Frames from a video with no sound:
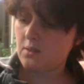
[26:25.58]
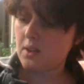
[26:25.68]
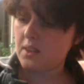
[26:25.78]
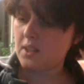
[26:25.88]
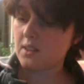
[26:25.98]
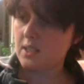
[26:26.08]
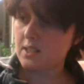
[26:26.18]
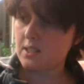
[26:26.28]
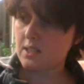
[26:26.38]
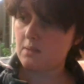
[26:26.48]
so I think
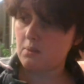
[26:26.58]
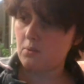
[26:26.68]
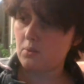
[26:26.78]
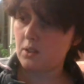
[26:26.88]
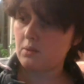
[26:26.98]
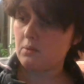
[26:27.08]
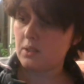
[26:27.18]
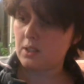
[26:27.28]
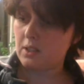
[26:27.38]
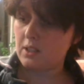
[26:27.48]
that's going to be really,
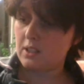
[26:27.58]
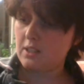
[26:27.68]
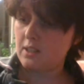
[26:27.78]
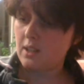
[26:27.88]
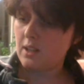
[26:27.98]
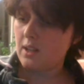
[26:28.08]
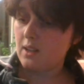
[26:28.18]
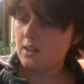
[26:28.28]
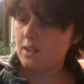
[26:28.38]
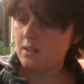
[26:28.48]
really good.
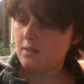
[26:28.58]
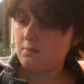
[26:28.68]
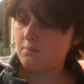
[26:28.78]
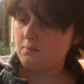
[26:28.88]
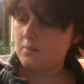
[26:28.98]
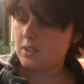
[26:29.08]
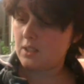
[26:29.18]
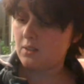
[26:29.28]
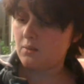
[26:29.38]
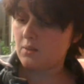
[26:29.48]

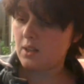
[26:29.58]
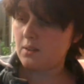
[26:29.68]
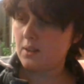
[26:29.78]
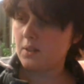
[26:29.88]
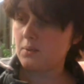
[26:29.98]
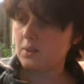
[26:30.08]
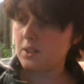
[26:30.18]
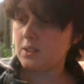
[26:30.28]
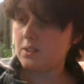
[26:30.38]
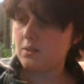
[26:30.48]
You know, I
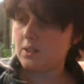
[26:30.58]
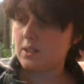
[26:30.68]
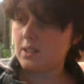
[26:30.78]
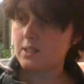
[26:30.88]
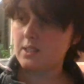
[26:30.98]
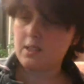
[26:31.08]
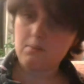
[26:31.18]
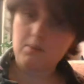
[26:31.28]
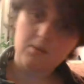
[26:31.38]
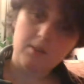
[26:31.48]
really do. I think it's
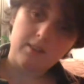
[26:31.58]
going to be